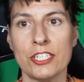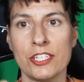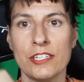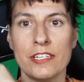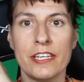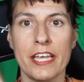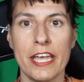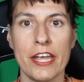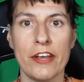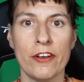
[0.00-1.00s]
/
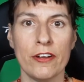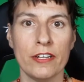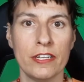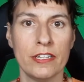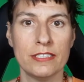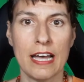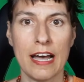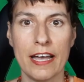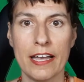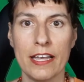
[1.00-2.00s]
hair
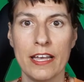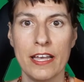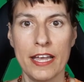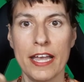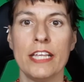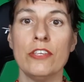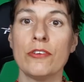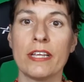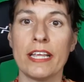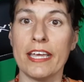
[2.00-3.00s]
tie, and you
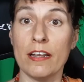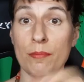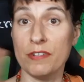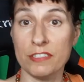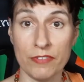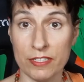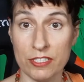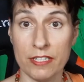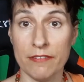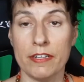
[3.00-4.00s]
can get a bunch of other
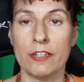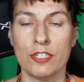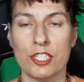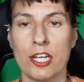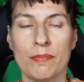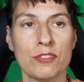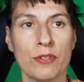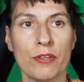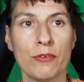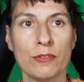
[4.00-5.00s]
stuff at her shop. It's
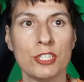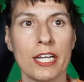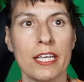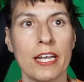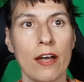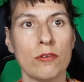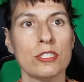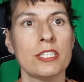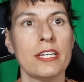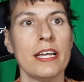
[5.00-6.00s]
really cool. Check it
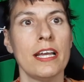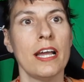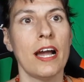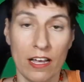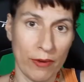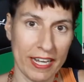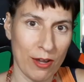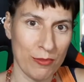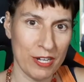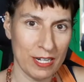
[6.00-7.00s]
out. Right now
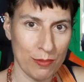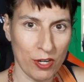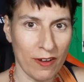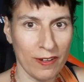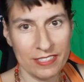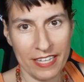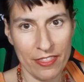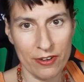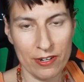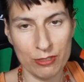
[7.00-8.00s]
I'm reading a book called
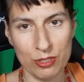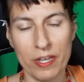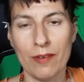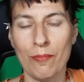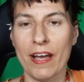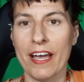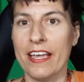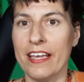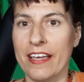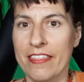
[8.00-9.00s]
Together. It was written
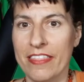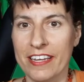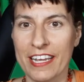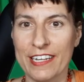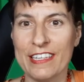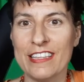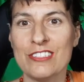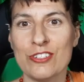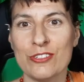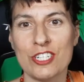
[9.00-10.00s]
by the 19th
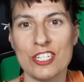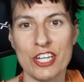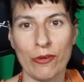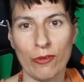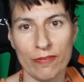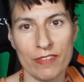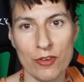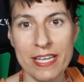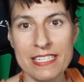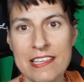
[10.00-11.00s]
Surgeon General of the
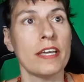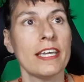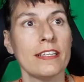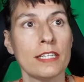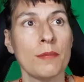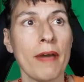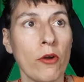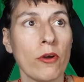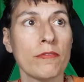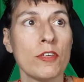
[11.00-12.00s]
U.S., The Healing
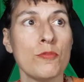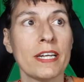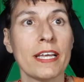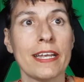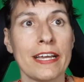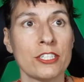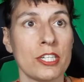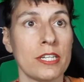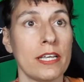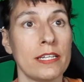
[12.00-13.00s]
Power of Human
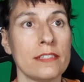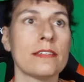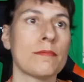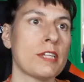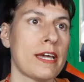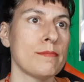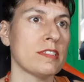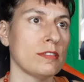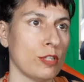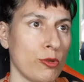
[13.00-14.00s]
Connection in a Sometimes
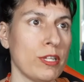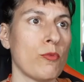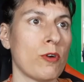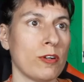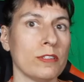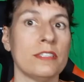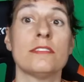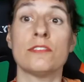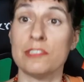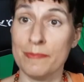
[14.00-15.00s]
Lonely World.
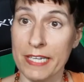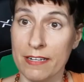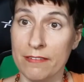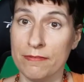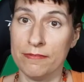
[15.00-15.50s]
So speaking of